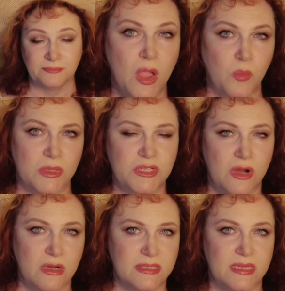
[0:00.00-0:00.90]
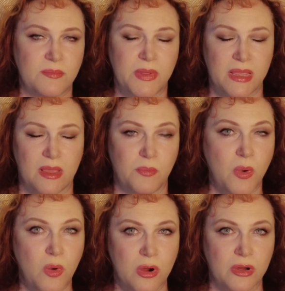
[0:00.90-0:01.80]
Well, Charleston, being a
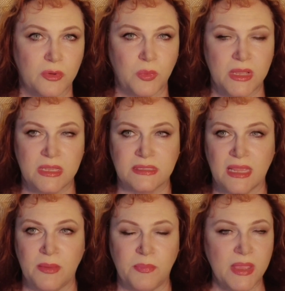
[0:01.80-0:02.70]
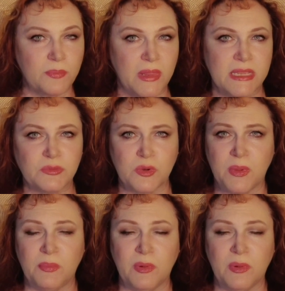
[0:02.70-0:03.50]
port, was a big place where people